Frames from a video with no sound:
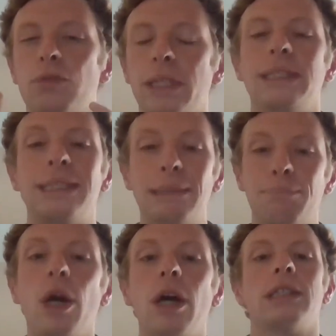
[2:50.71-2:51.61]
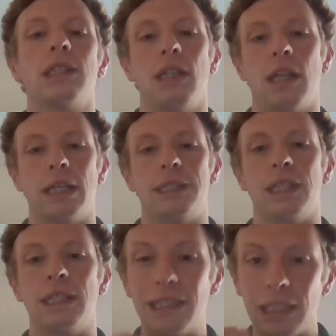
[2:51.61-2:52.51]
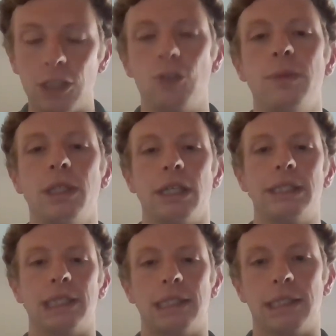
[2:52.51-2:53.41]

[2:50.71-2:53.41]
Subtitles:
really depersonalizing and dehumanizing